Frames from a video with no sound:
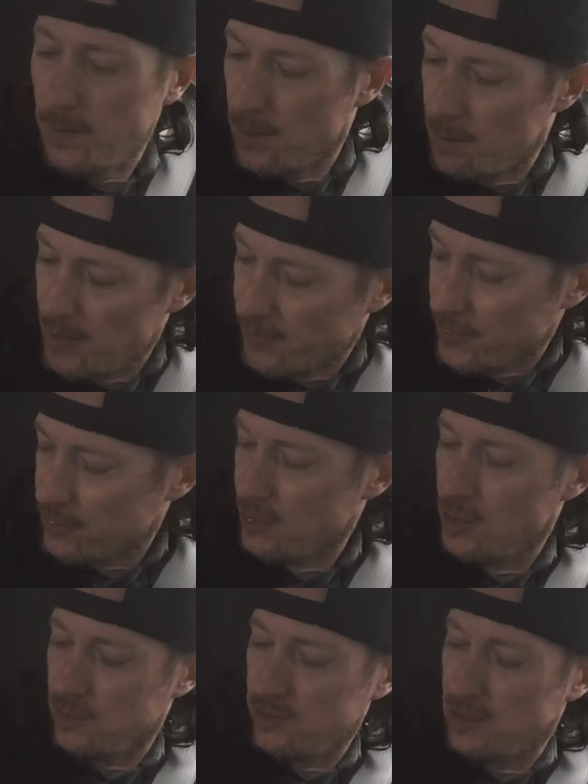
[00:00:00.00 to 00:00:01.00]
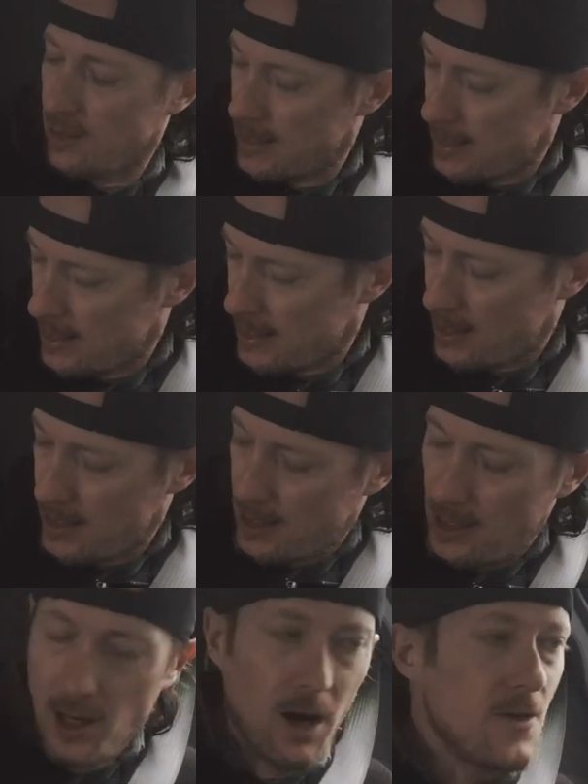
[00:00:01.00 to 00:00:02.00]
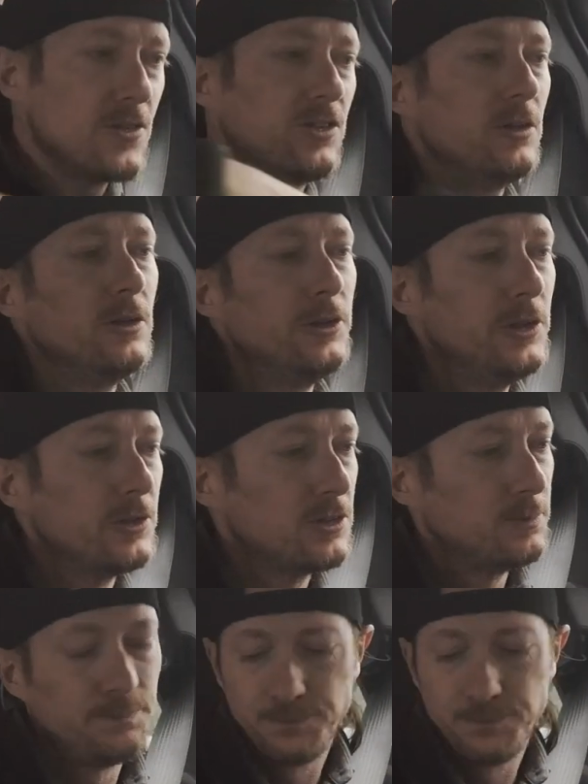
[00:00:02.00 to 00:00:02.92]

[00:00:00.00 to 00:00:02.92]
My first notes are the cereal notes.